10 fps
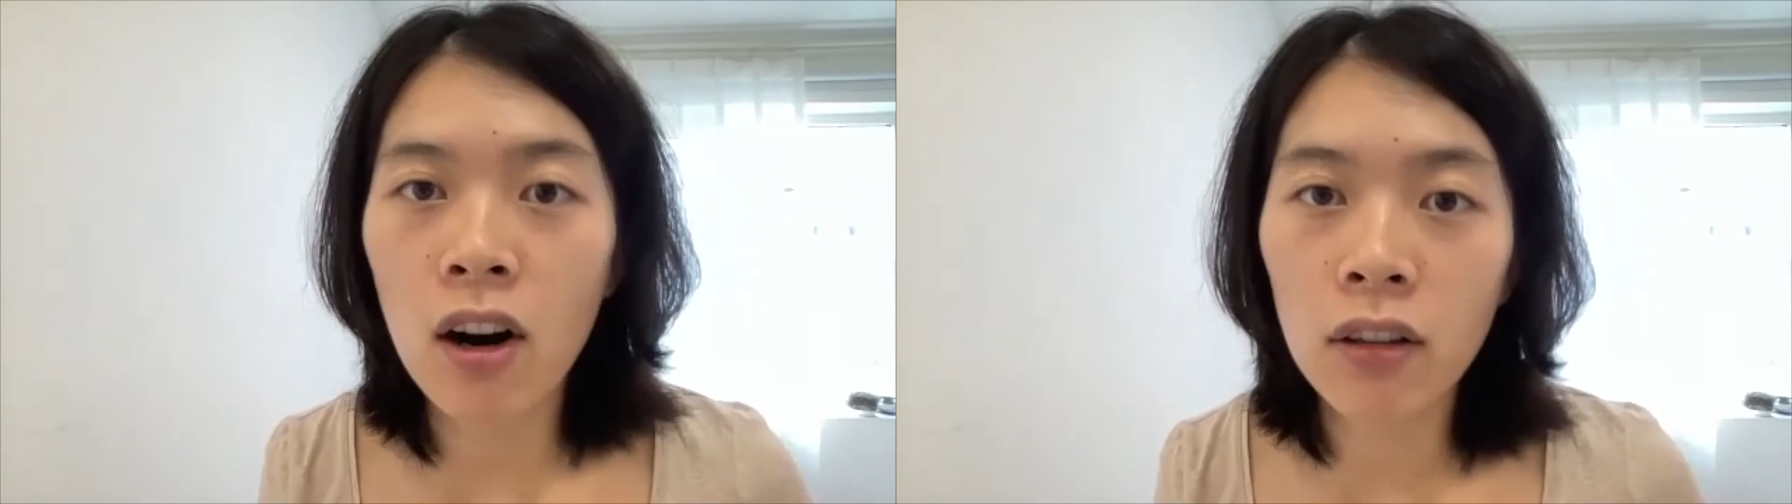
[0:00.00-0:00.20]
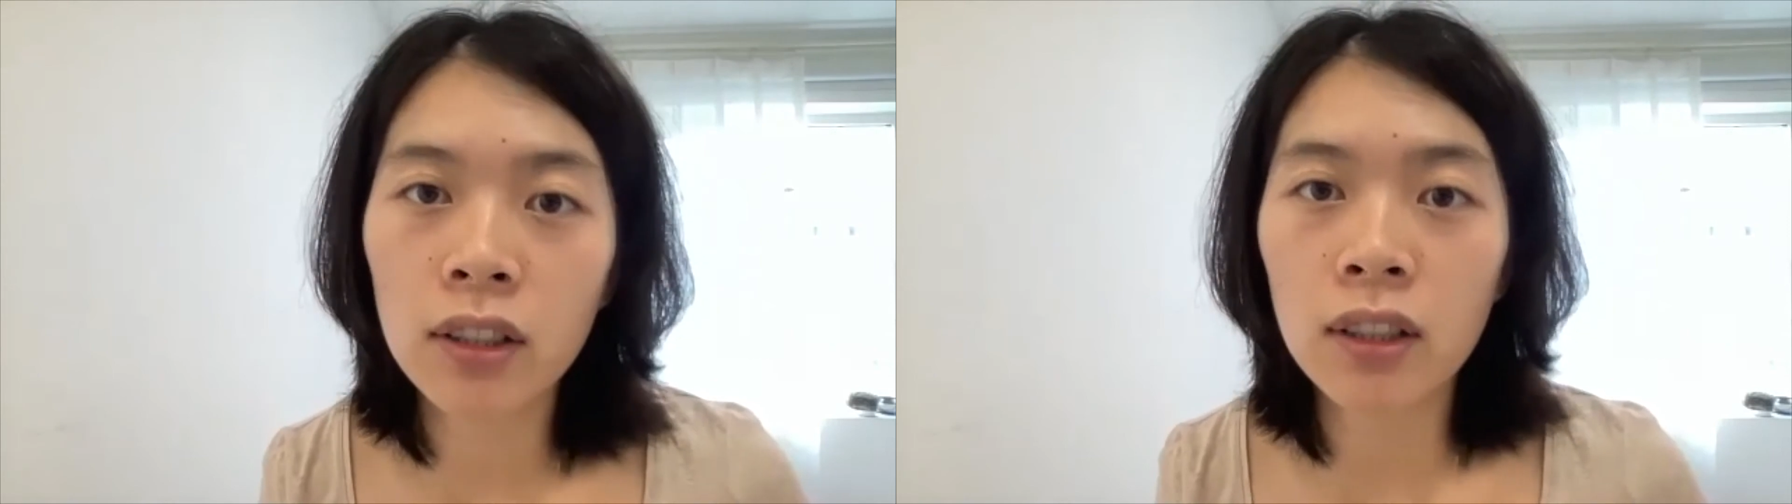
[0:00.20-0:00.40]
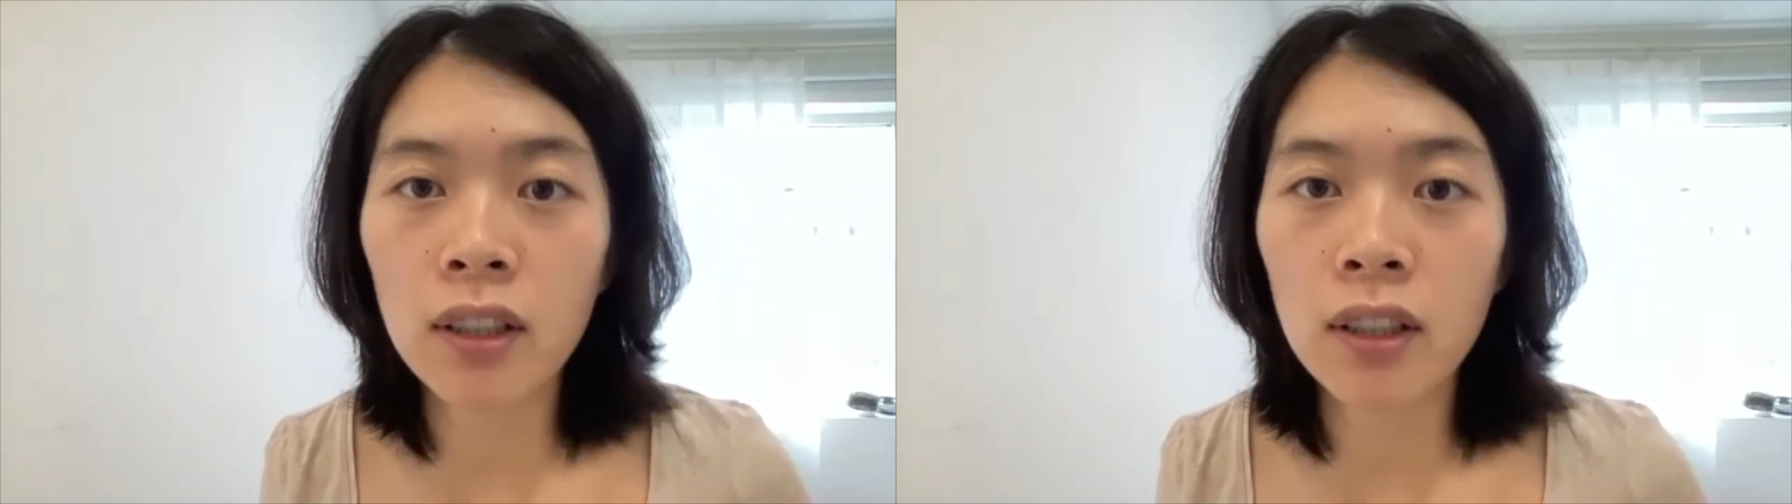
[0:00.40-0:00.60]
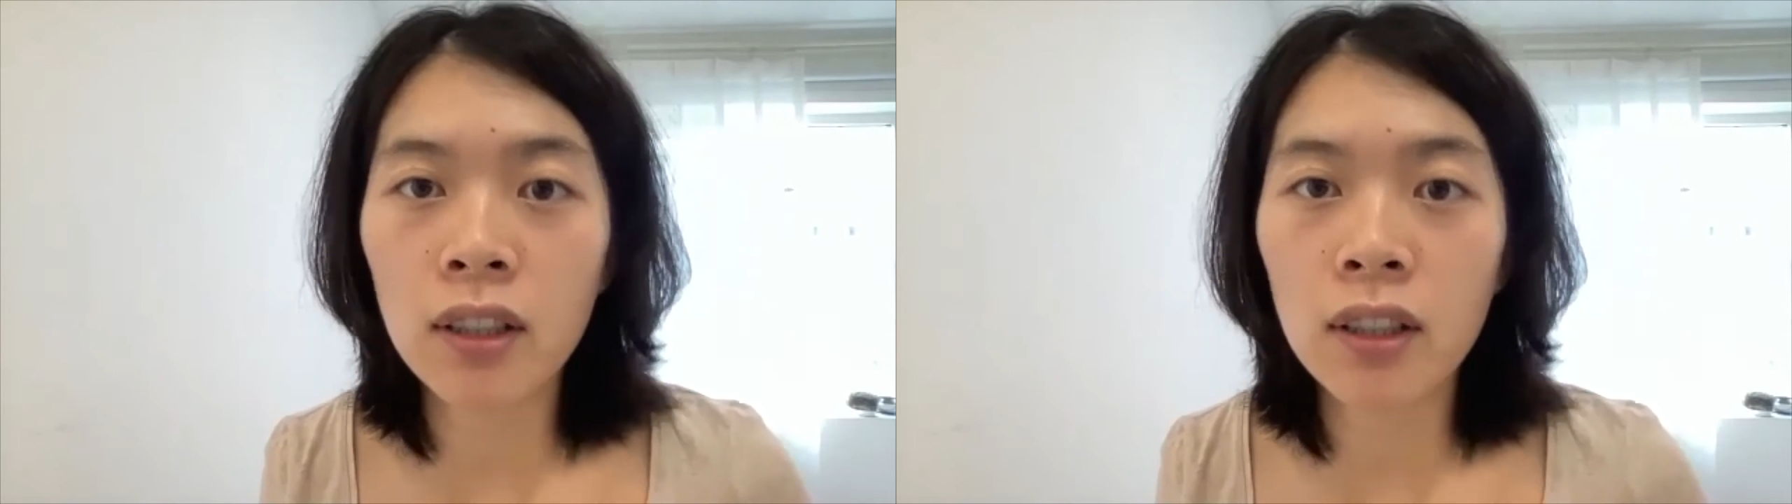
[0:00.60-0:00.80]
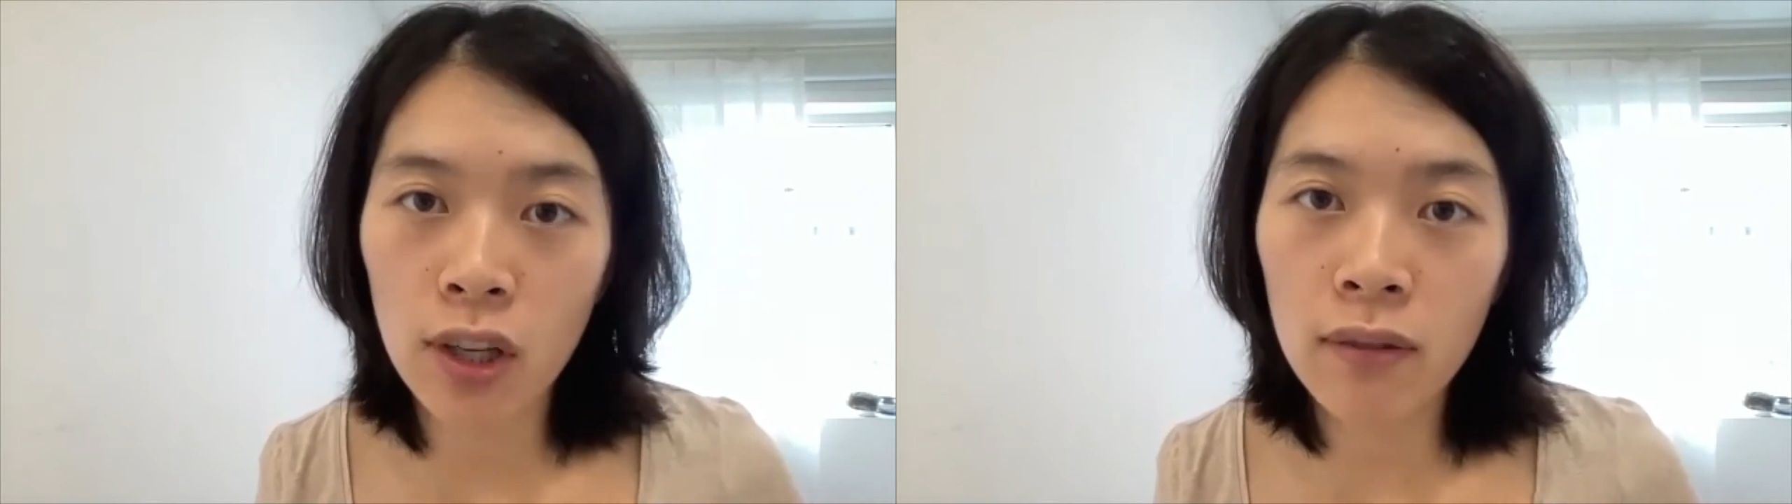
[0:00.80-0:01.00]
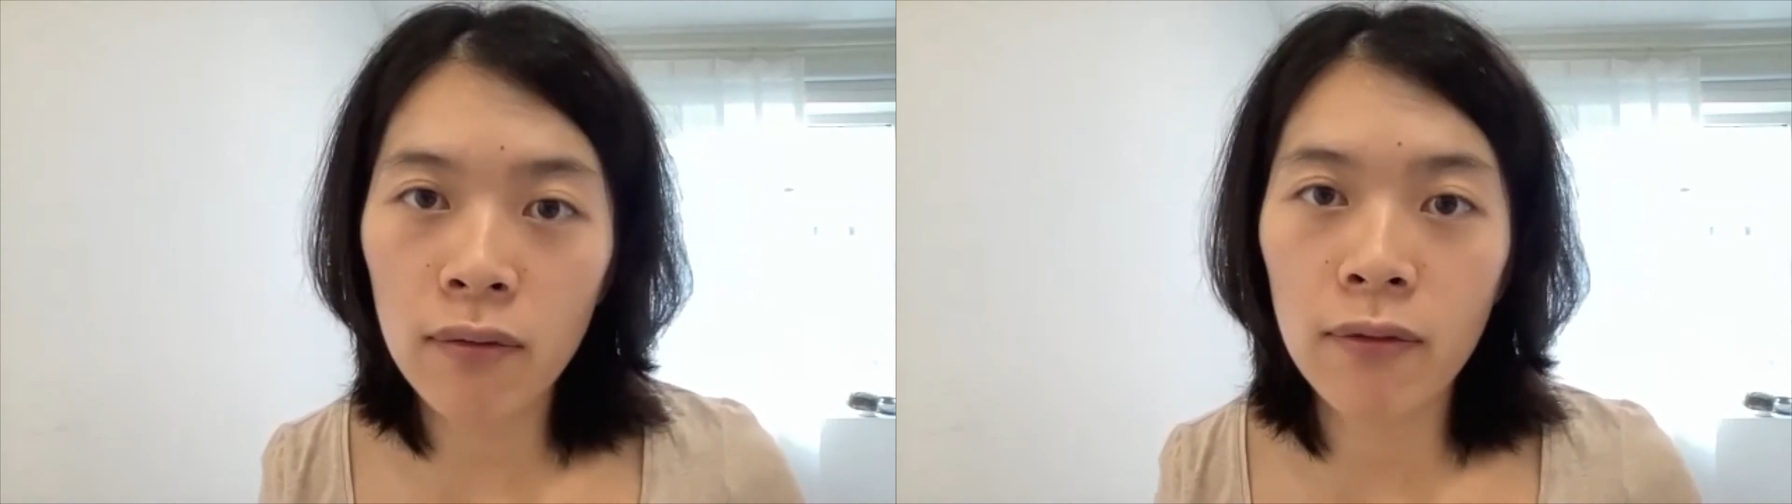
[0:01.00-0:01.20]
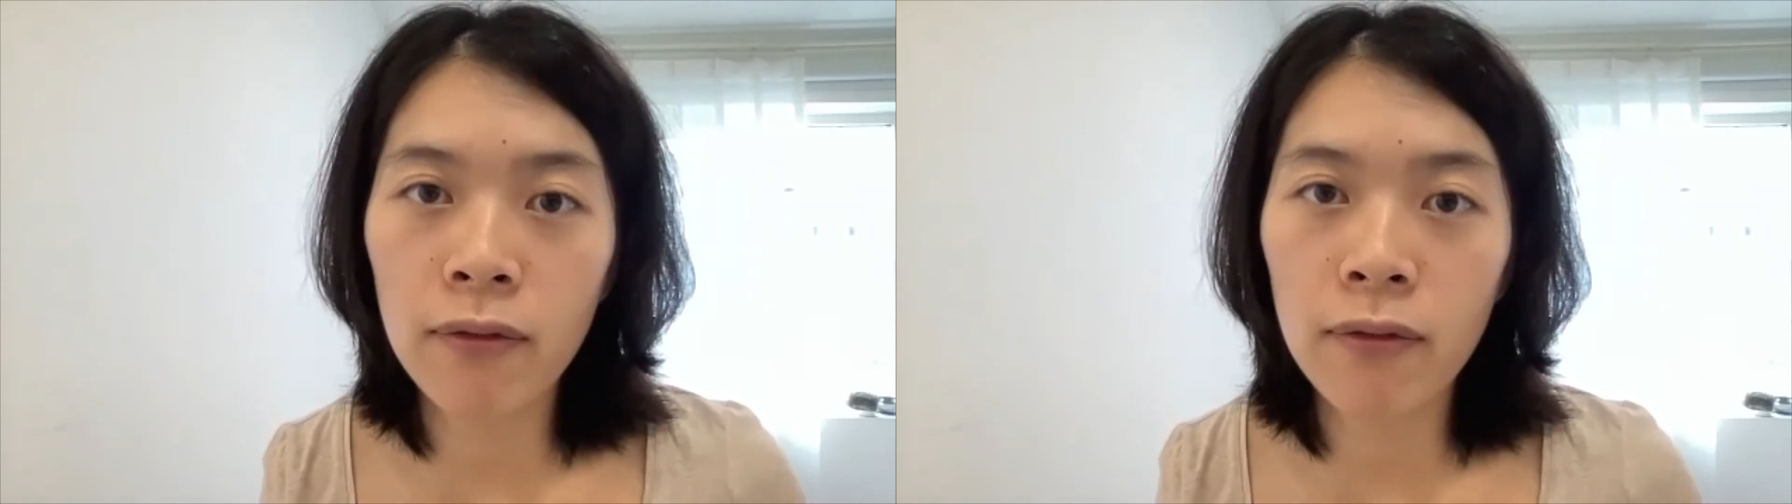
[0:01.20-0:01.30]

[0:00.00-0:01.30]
all the conversion